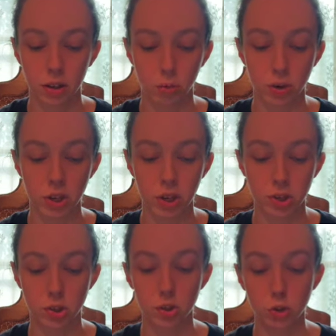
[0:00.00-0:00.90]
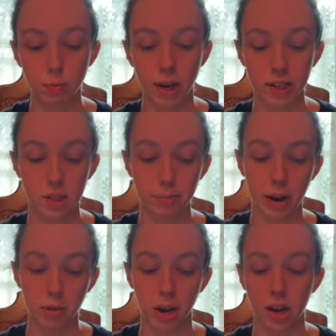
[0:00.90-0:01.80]
we assume it's
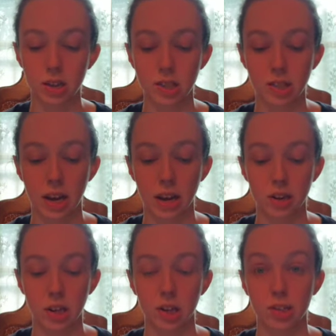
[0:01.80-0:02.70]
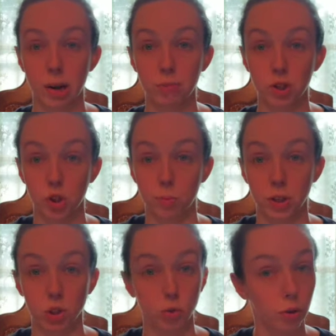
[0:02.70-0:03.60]
about us and accept it to be
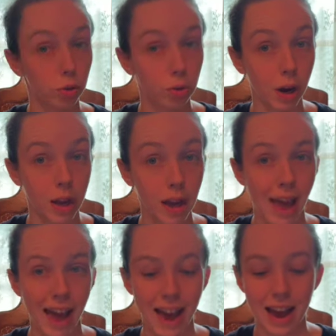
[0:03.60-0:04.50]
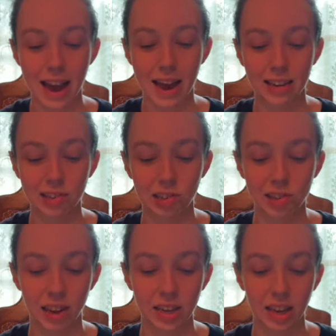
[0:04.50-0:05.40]
true and
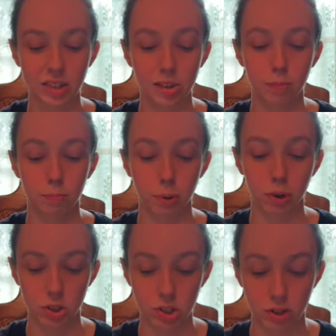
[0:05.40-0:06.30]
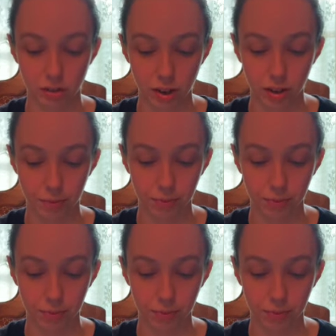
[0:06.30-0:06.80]
take it personally.